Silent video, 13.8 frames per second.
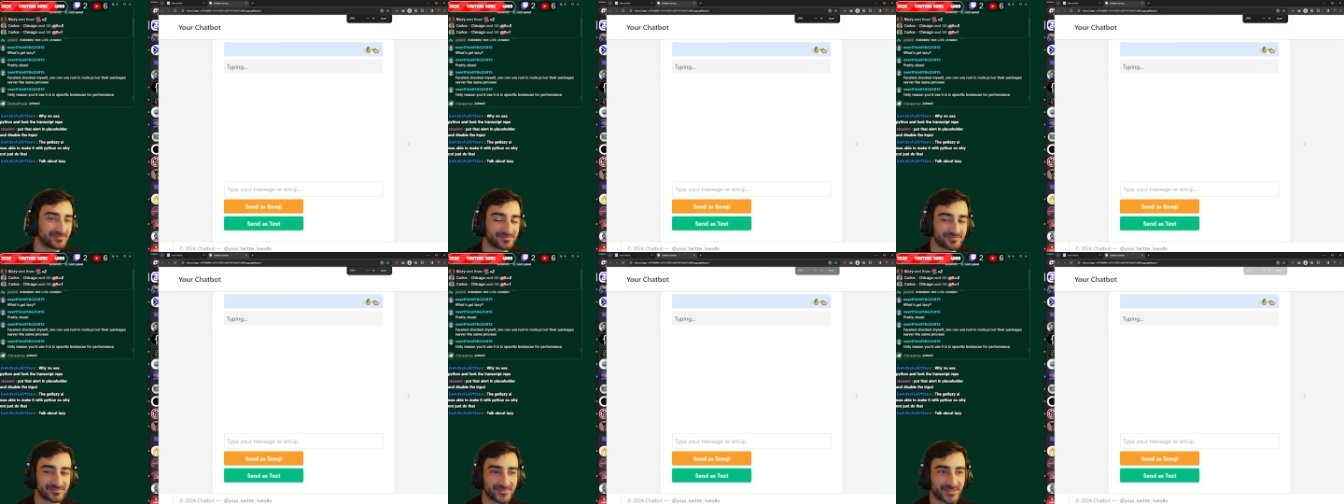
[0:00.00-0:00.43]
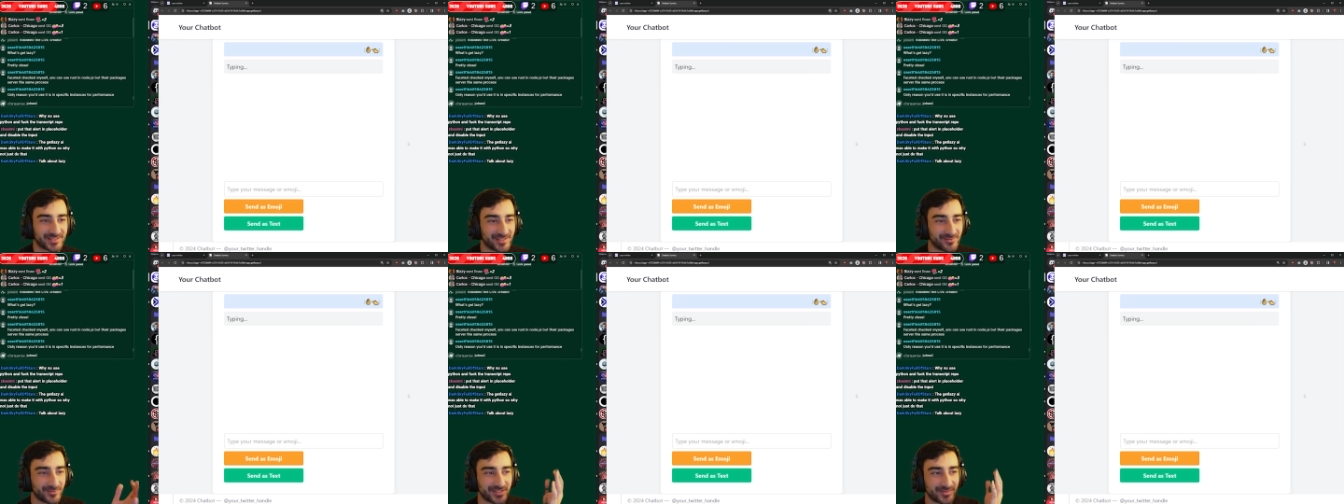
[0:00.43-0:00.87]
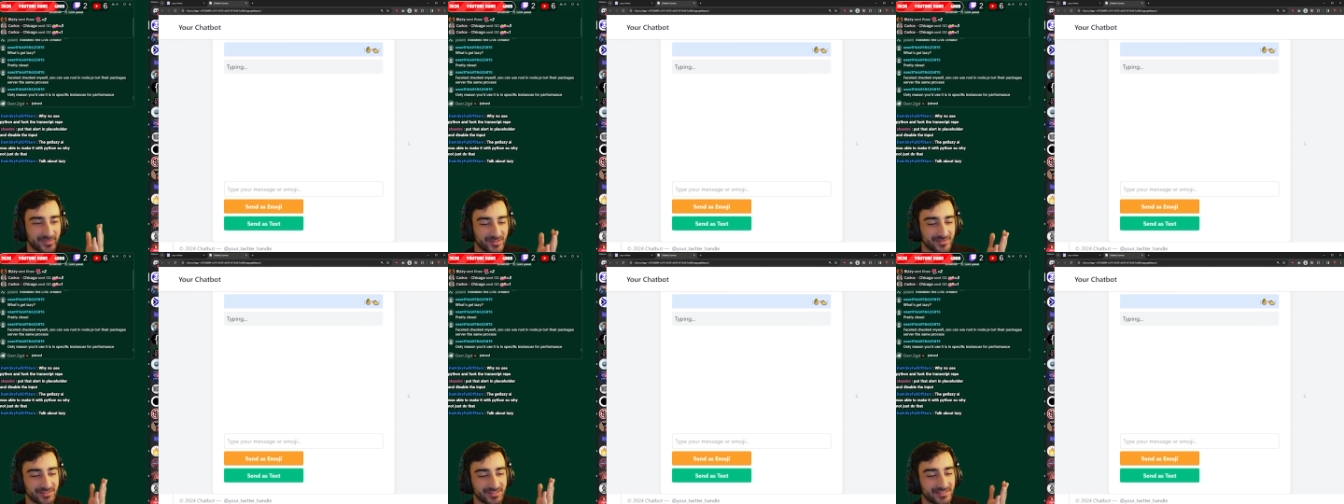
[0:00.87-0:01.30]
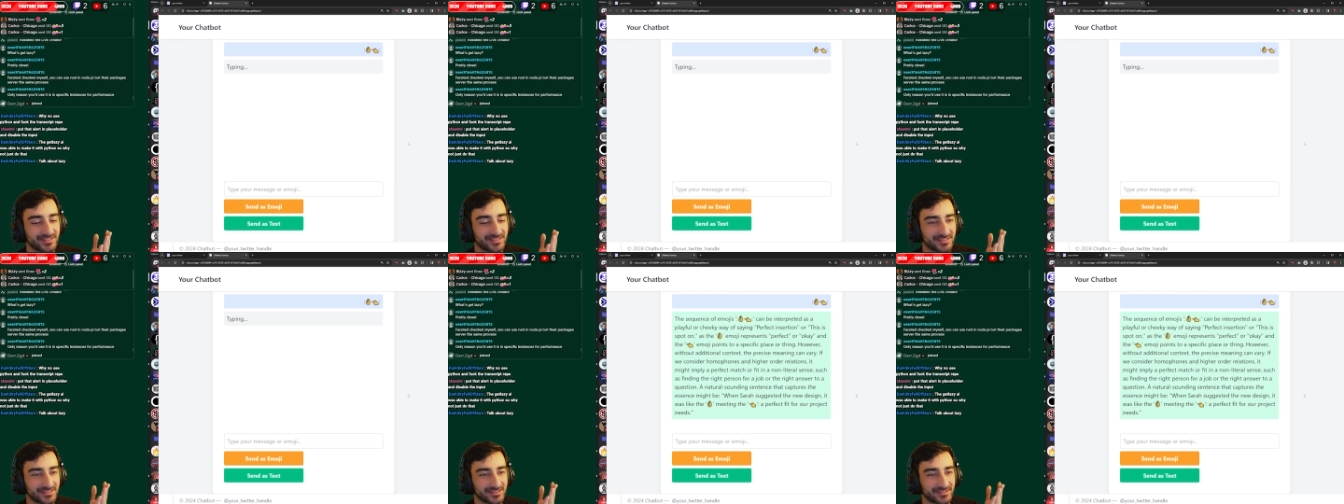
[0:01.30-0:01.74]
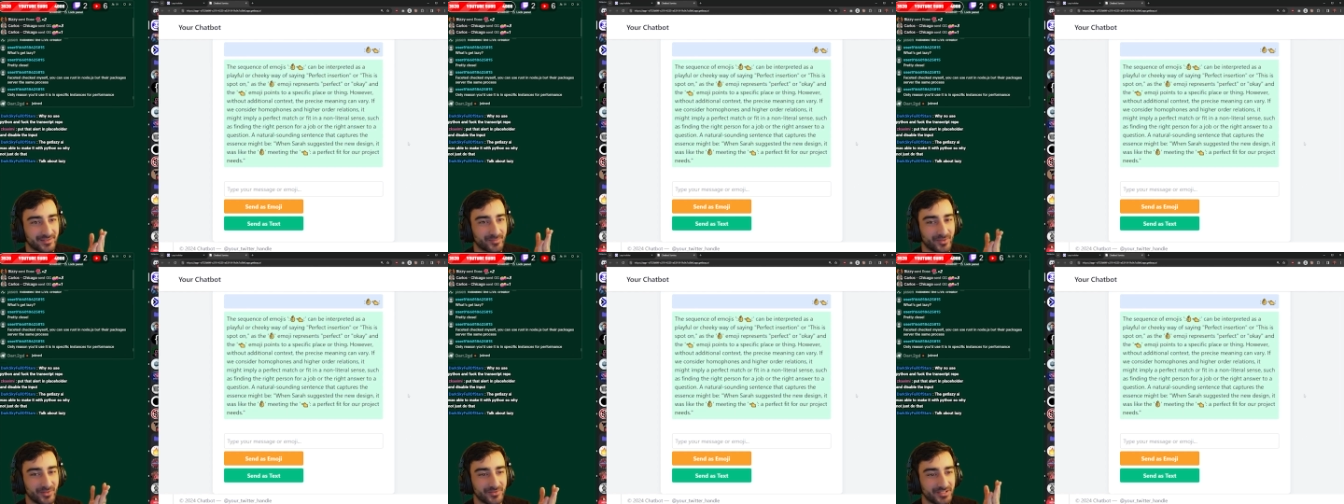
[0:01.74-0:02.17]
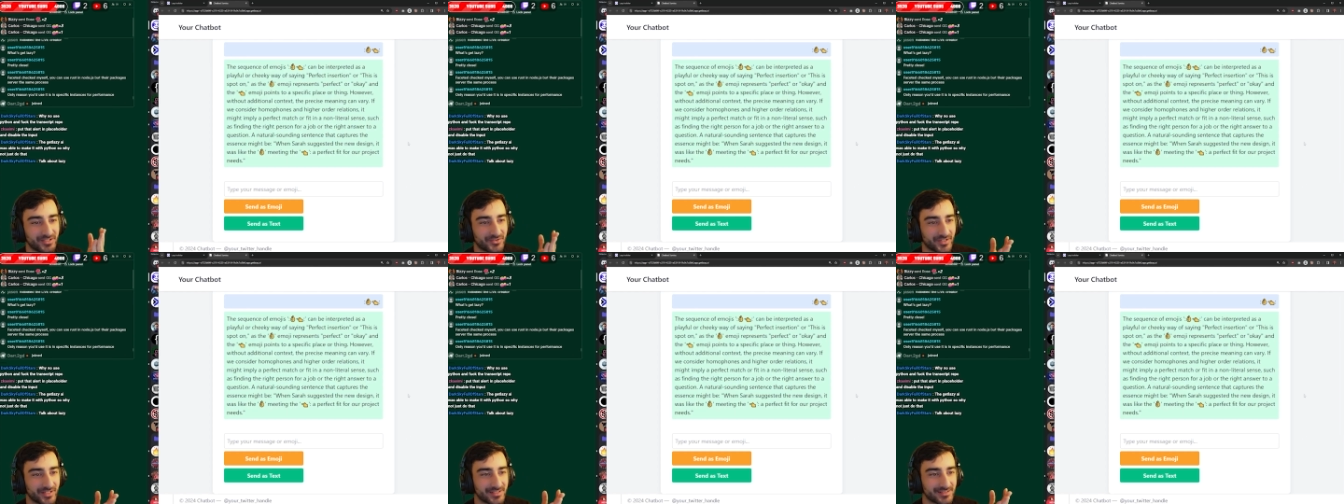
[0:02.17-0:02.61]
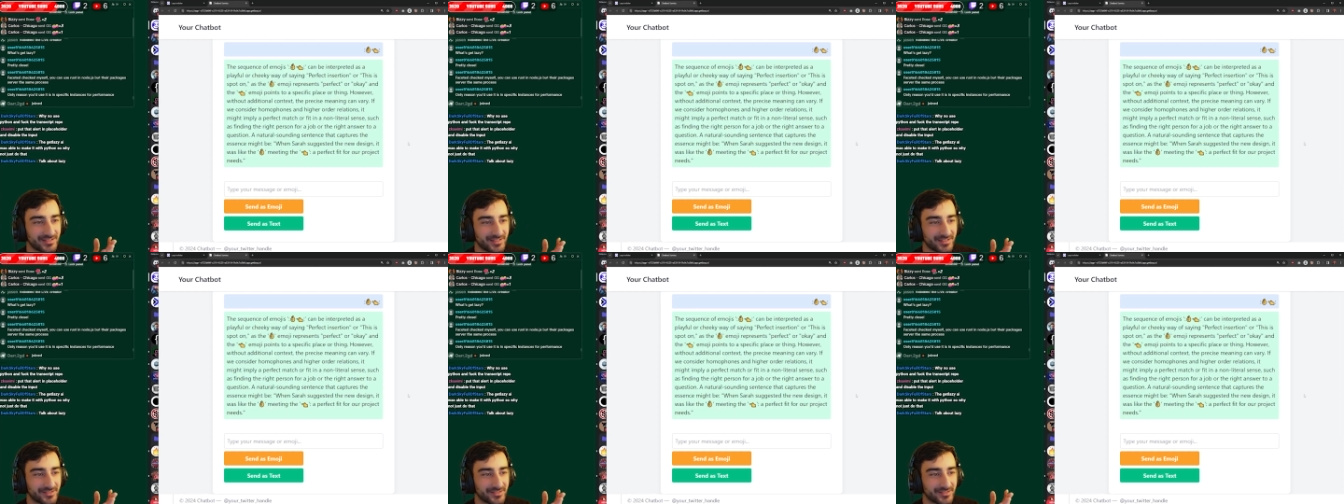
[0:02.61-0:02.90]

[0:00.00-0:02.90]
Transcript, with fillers: So someone's built this emoji translator